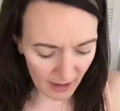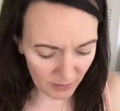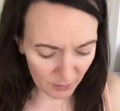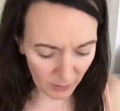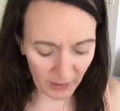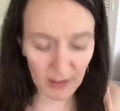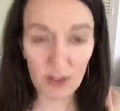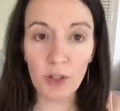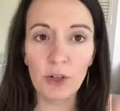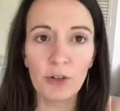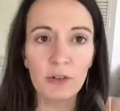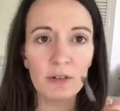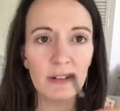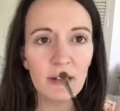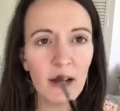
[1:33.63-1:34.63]
Wait, no.
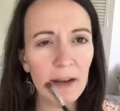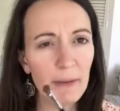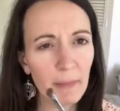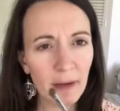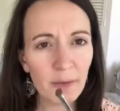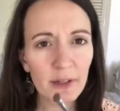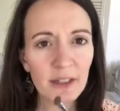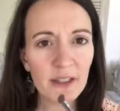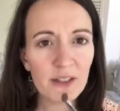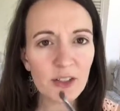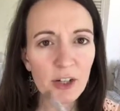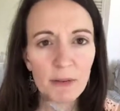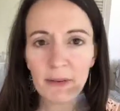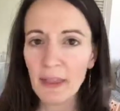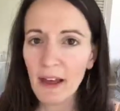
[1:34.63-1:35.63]
Am I wanting to
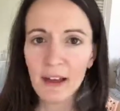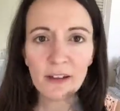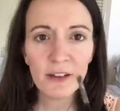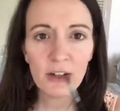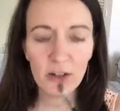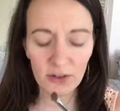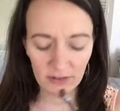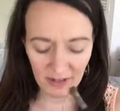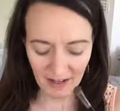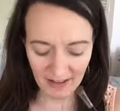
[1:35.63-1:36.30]
start with that? No.